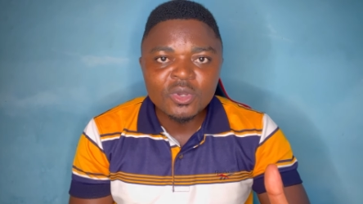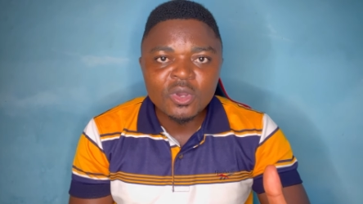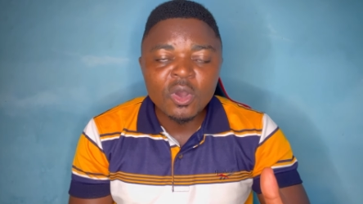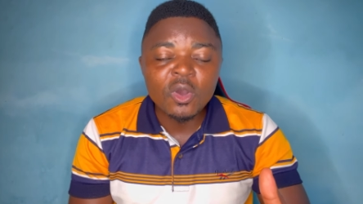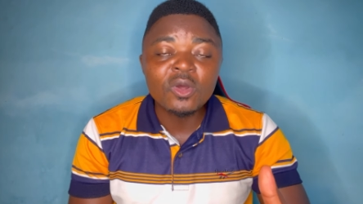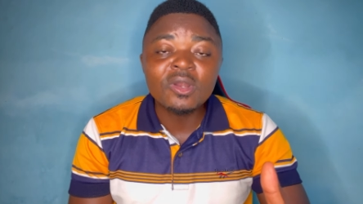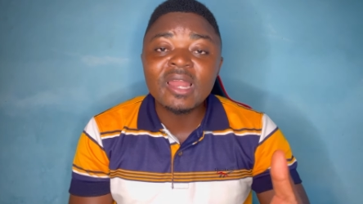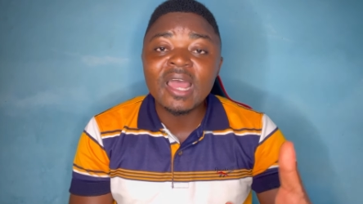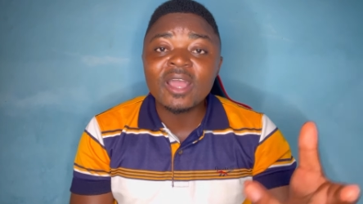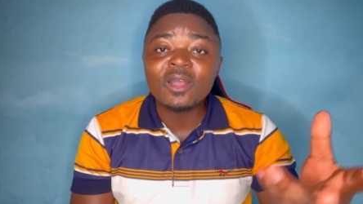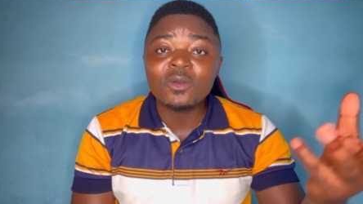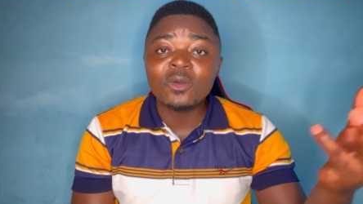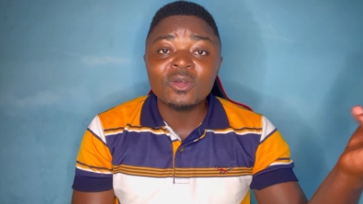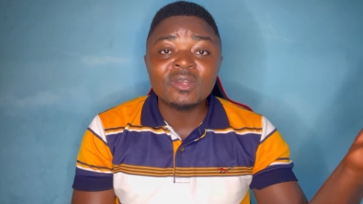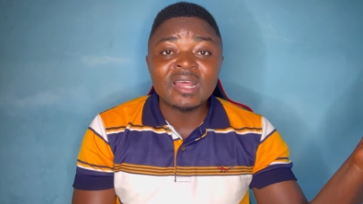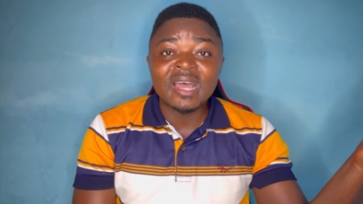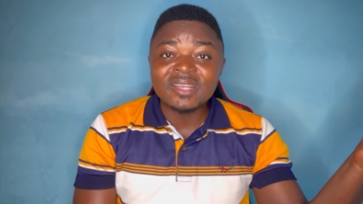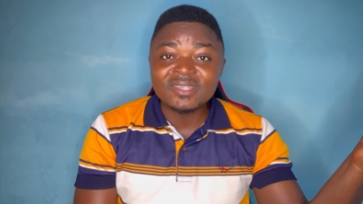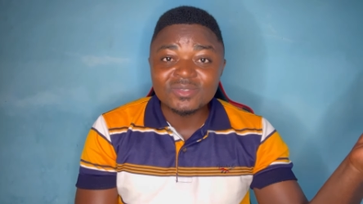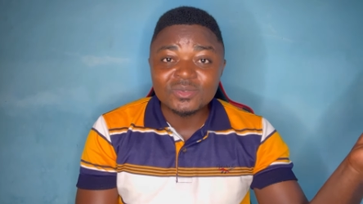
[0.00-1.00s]
Unlike
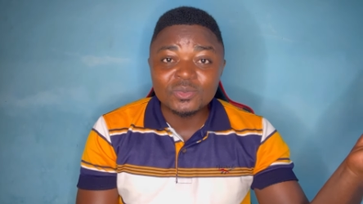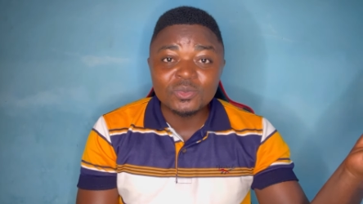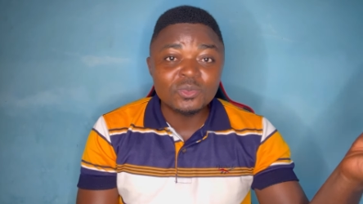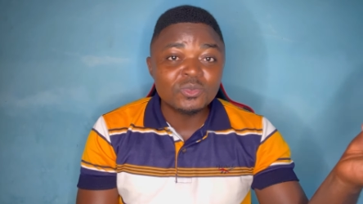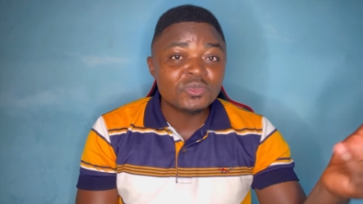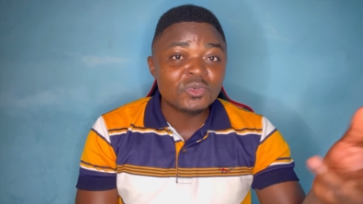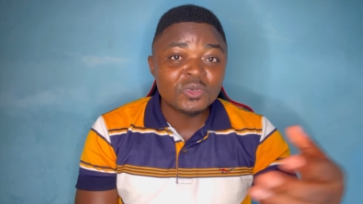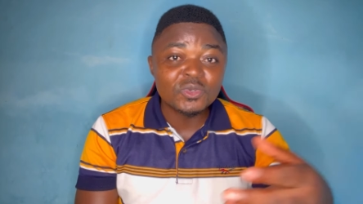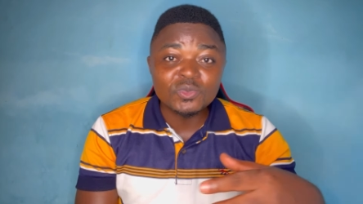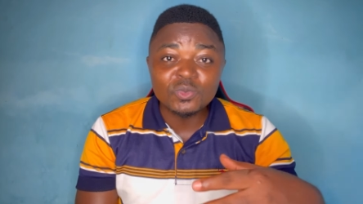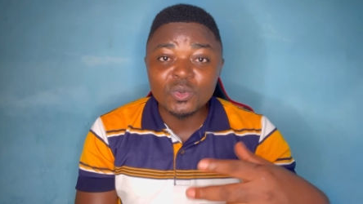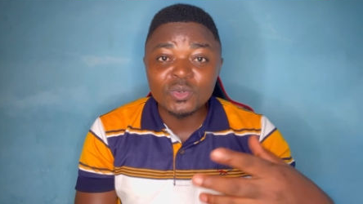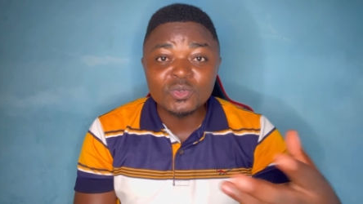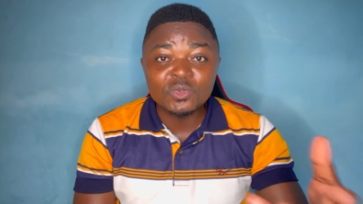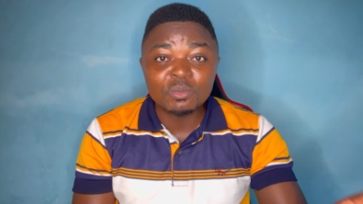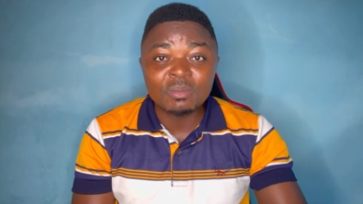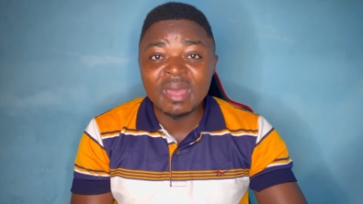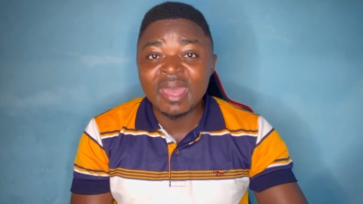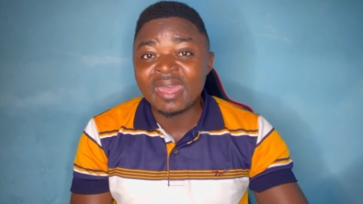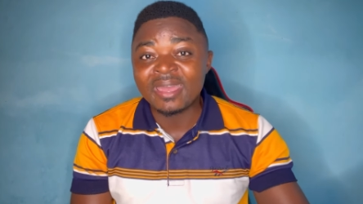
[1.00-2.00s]
others who just want to
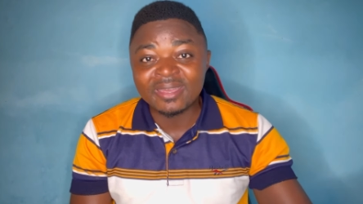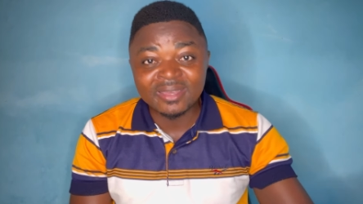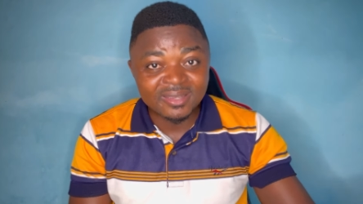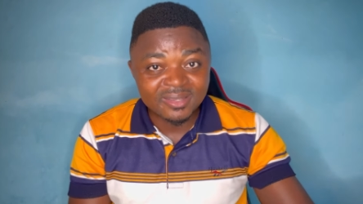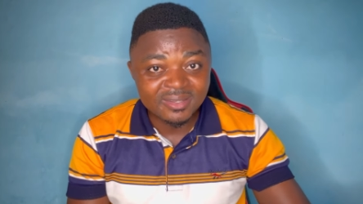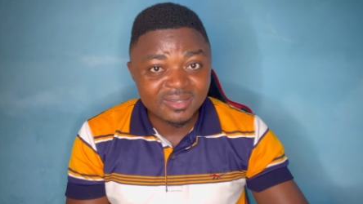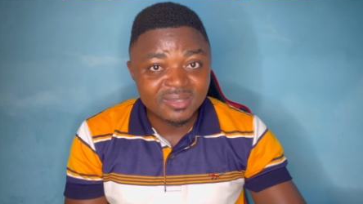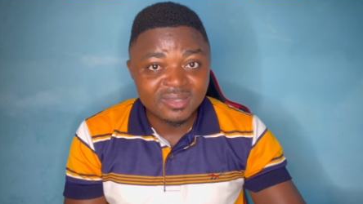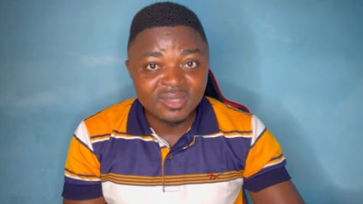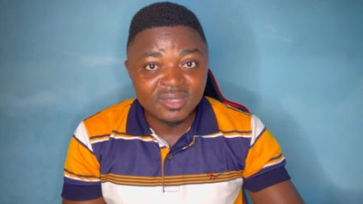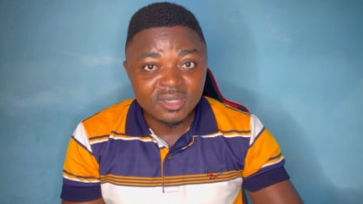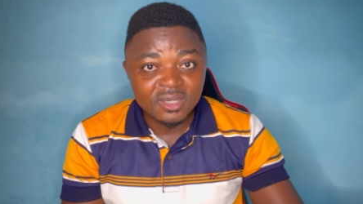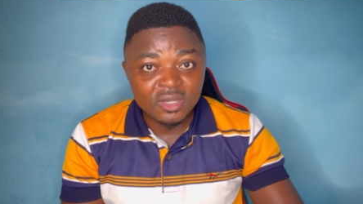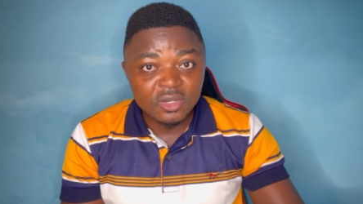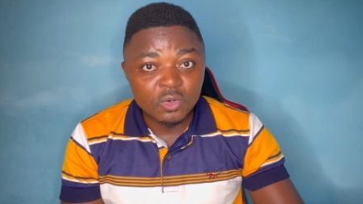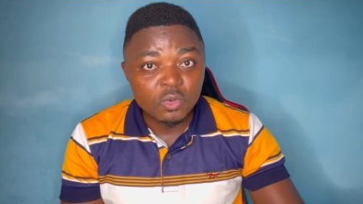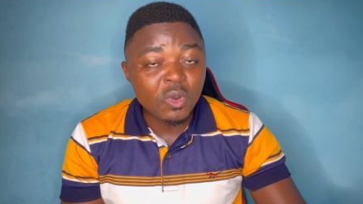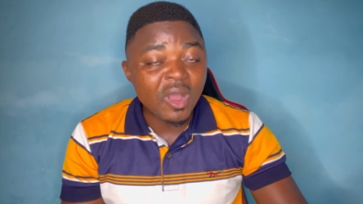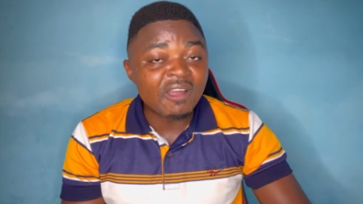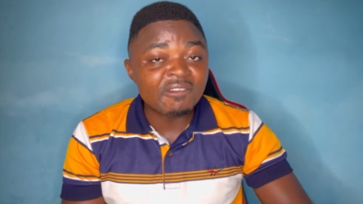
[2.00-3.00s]
beg,
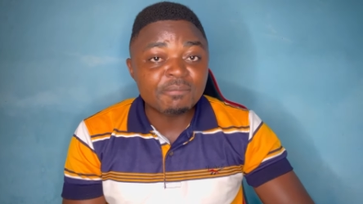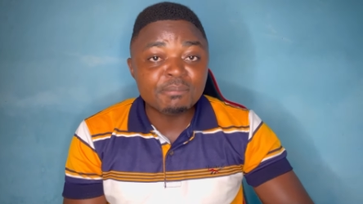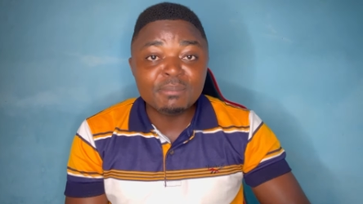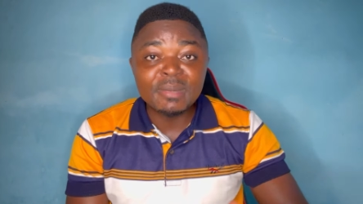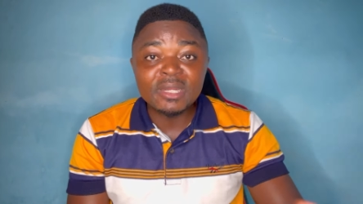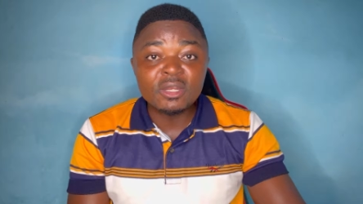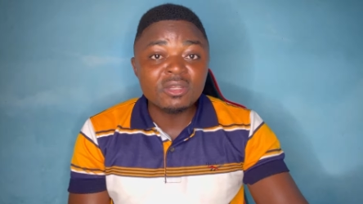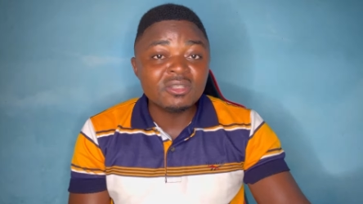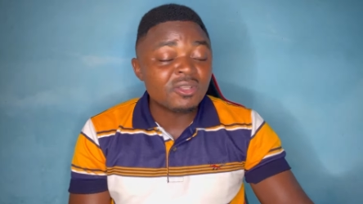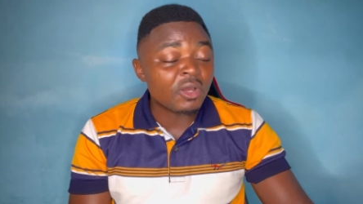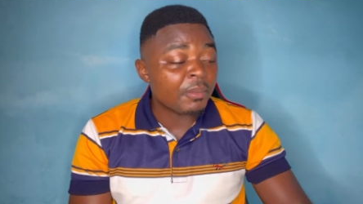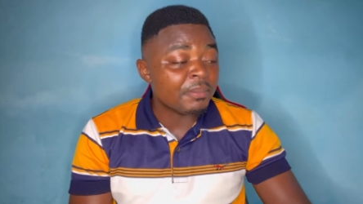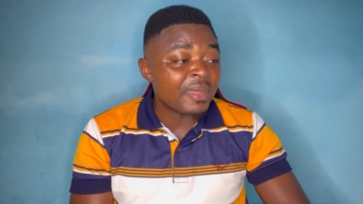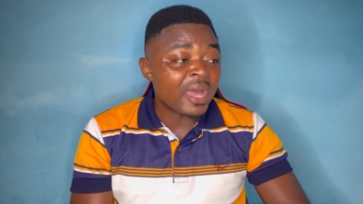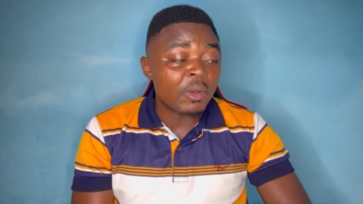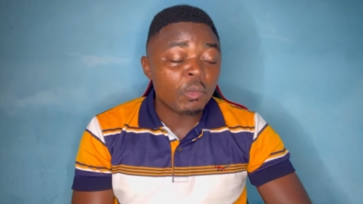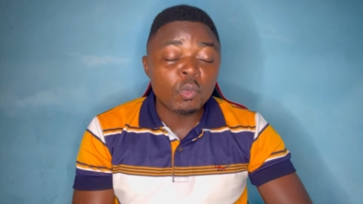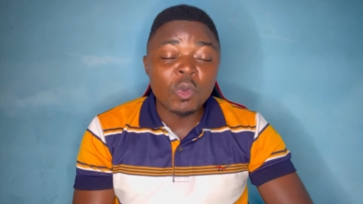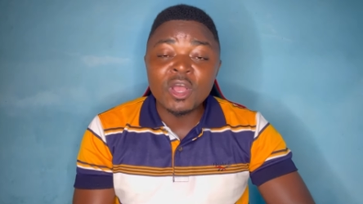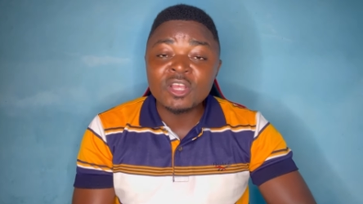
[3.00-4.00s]
who have made it up
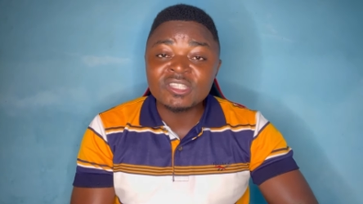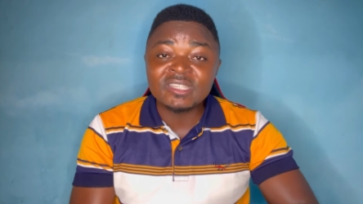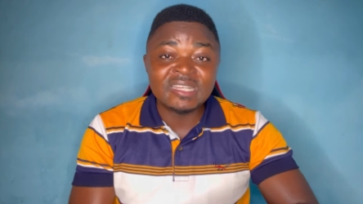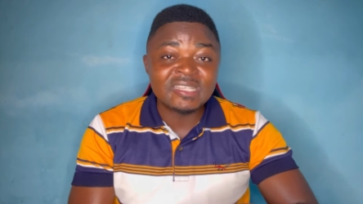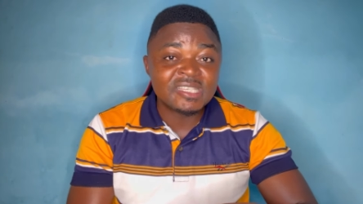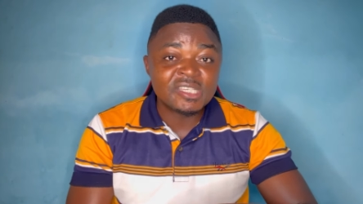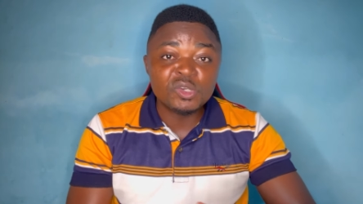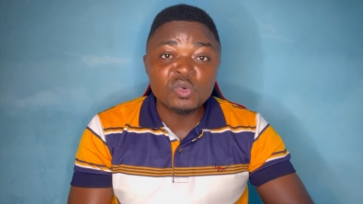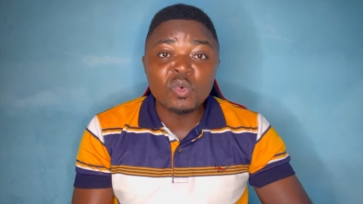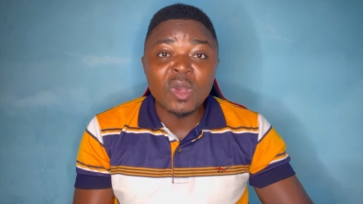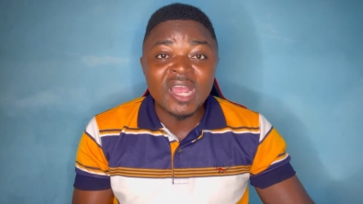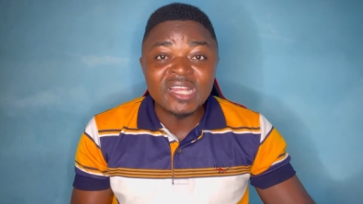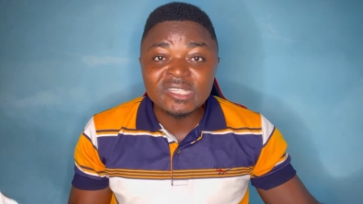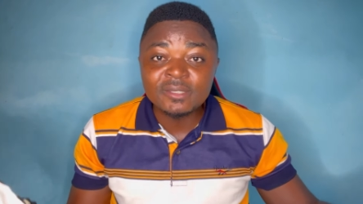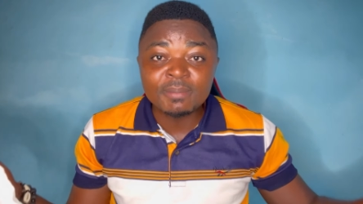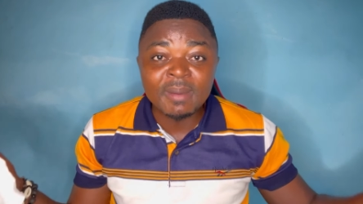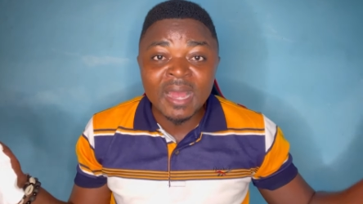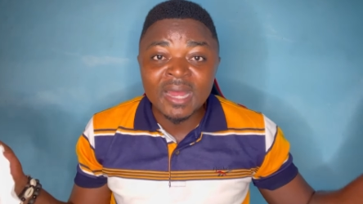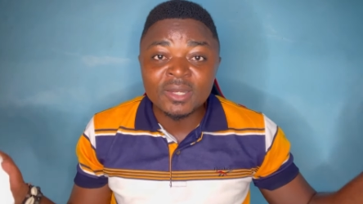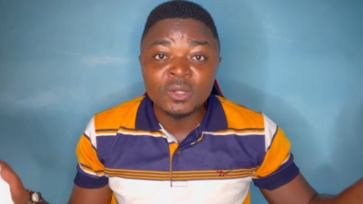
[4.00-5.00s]
that once they see white
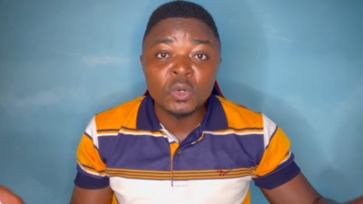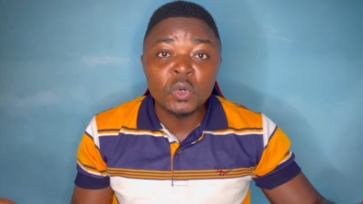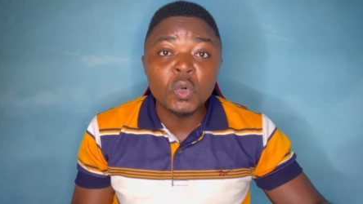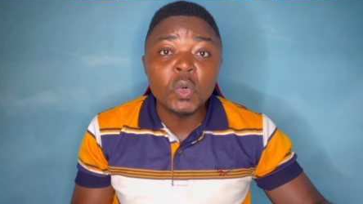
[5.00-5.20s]
man,